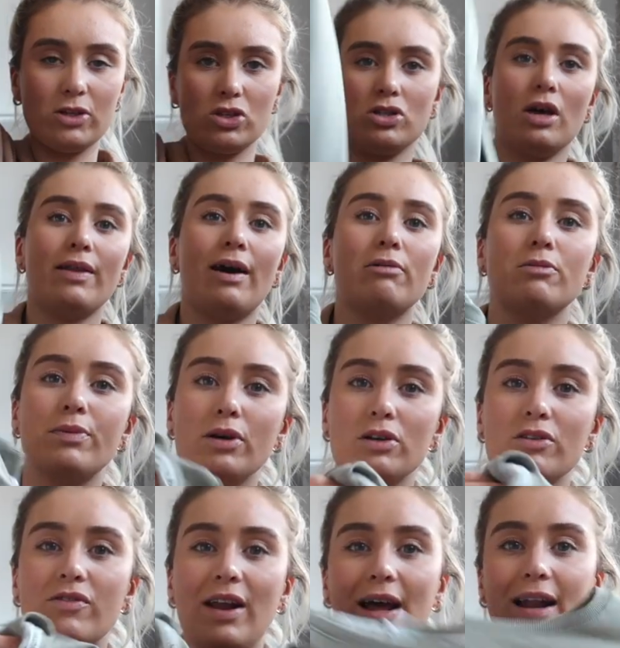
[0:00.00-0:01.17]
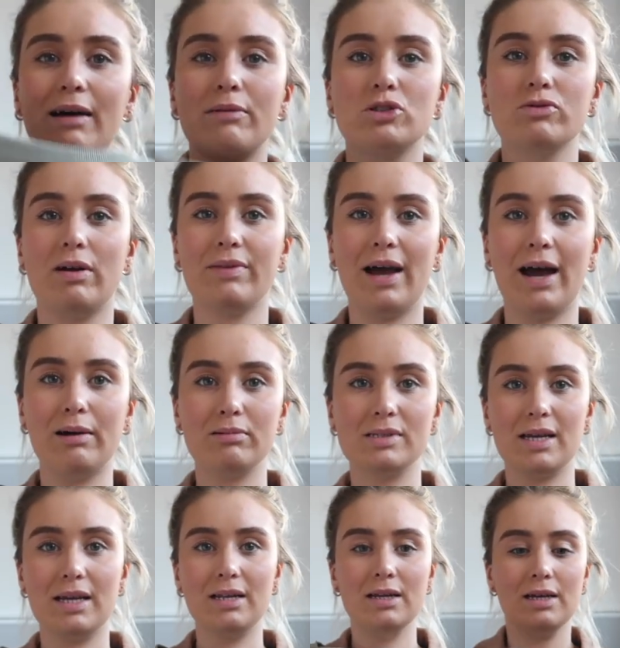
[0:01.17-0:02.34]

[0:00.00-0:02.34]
But I just thought that would be good for like lounging around the house in.